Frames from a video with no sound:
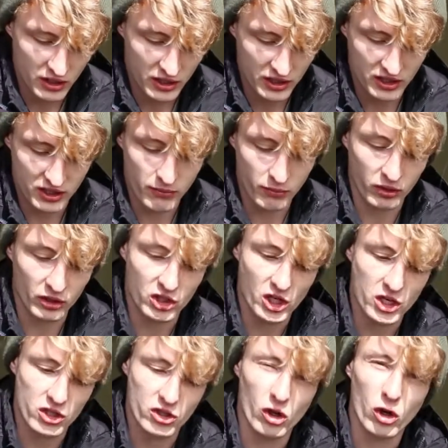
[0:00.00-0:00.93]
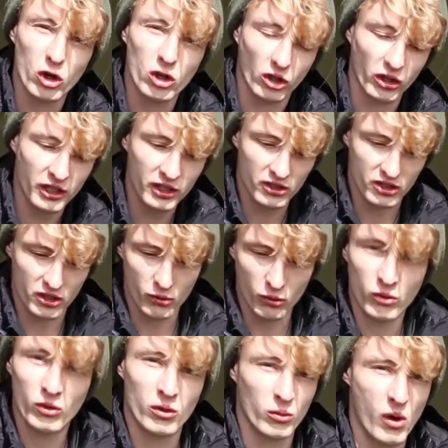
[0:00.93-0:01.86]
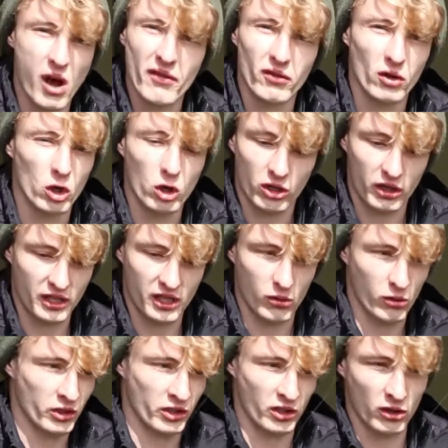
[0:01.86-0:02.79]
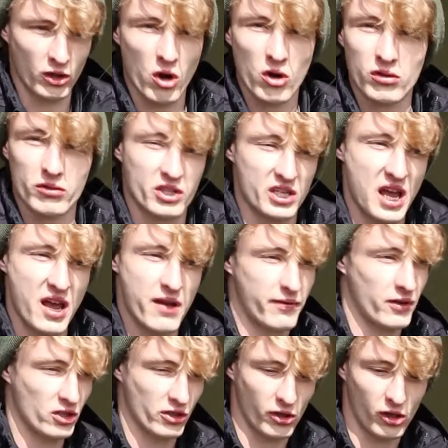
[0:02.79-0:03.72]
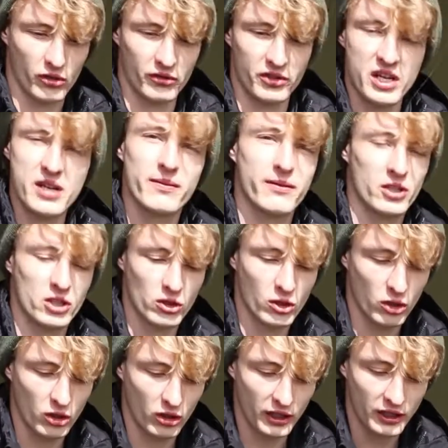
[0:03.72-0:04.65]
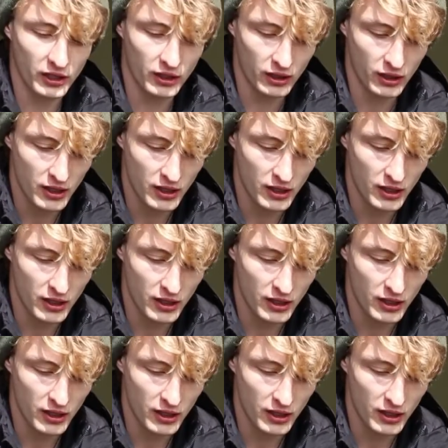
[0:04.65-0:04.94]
is simply change the hook link to whatever hook link I want, a long surface or deep fishing hook link,